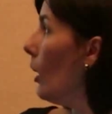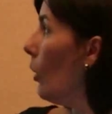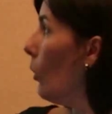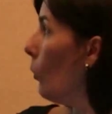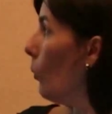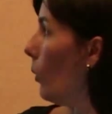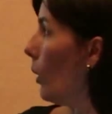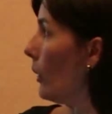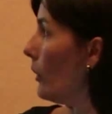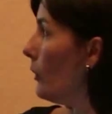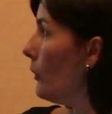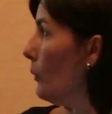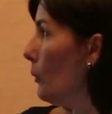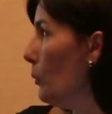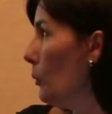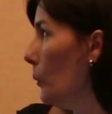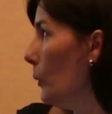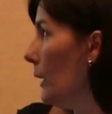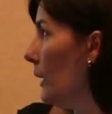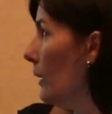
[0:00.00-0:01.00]
What
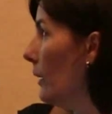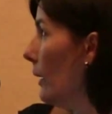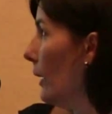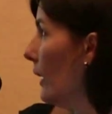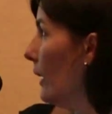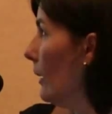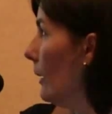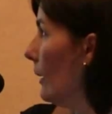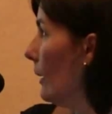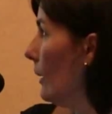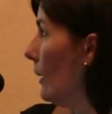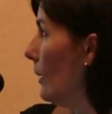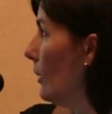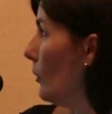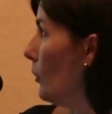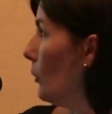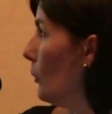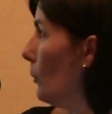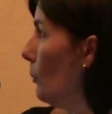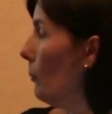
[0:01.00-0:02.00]
we intend is
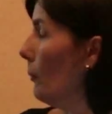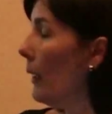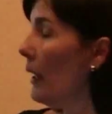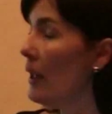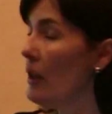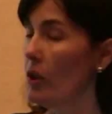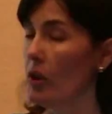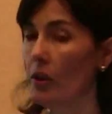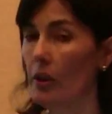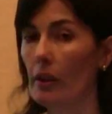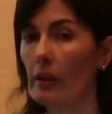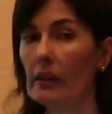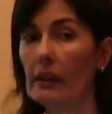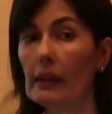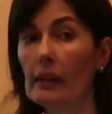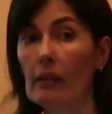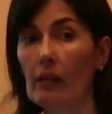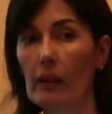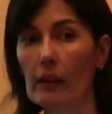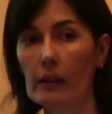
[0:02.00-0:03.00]
to measure
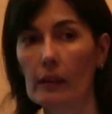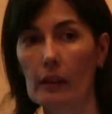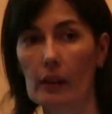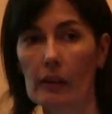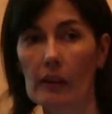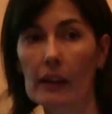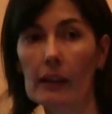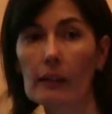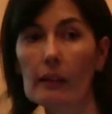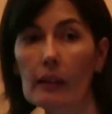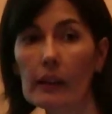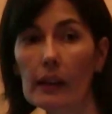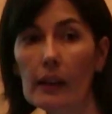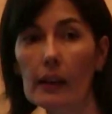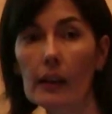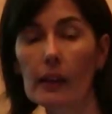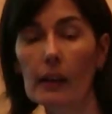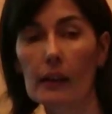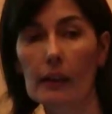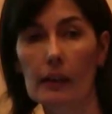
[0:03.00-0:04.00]
directly
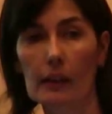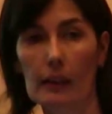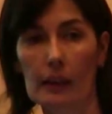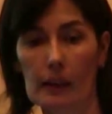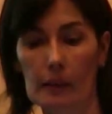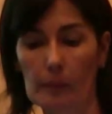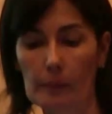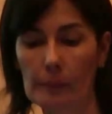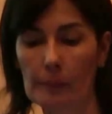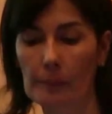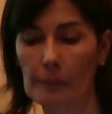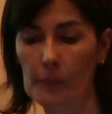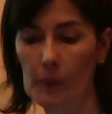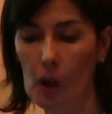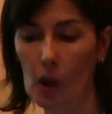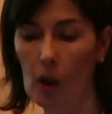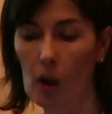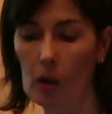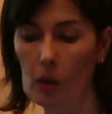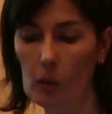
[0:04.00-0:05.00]
the
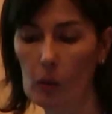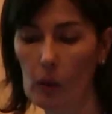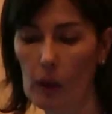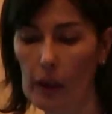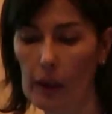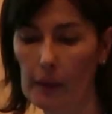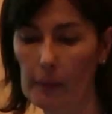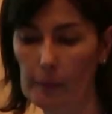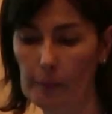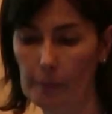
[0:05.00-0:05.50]
ocular,